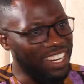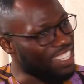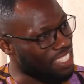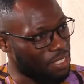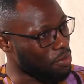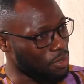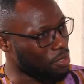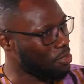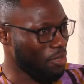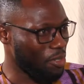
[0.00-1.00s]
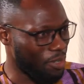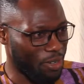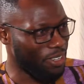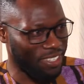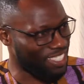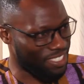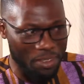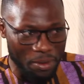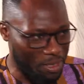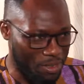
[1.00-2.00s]
of NSS we used to know is
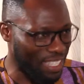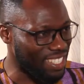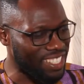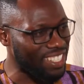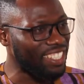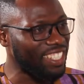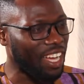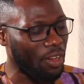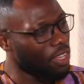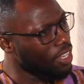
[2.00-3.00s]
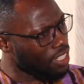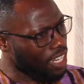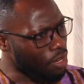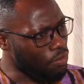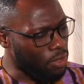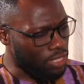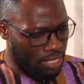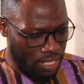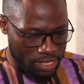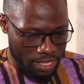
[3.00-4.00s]
not what we are seeing now. Now, for
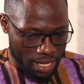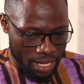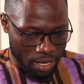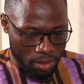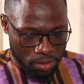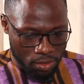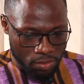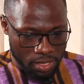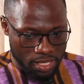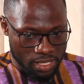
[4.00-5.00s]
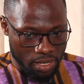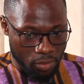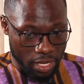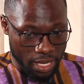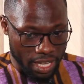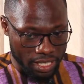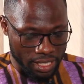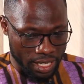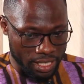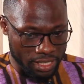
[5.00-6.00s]
instance, I was reading somewhere, and
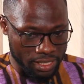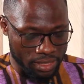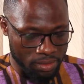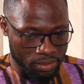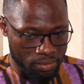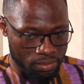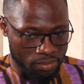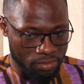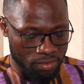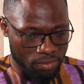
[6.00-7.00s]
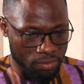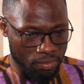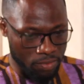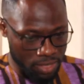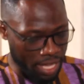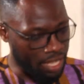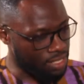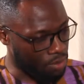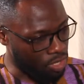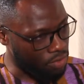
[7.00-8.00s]
I
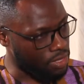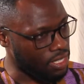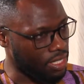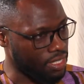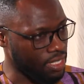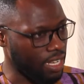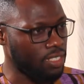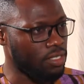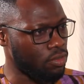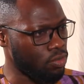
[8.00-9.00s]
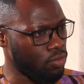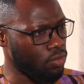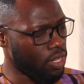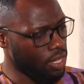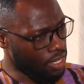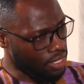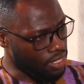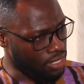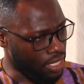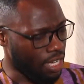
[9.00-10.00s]
had someone visit the site to
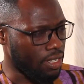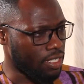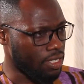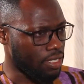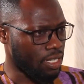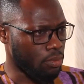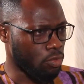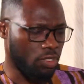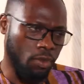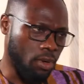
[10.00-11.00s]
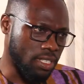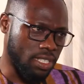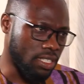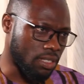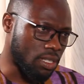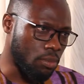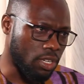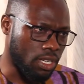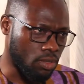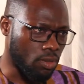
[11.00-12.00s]
see how the system goes. For instance, if
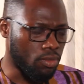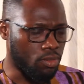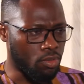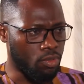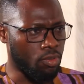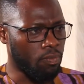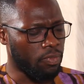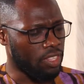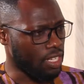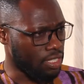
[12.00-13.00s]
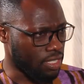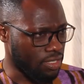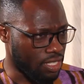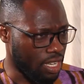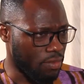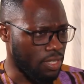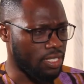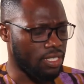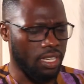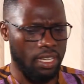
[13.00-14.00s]
someone has gone through national
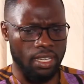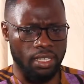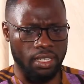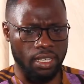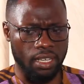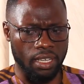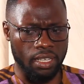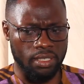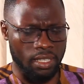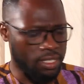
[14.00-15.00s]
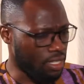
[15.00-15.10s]
service and has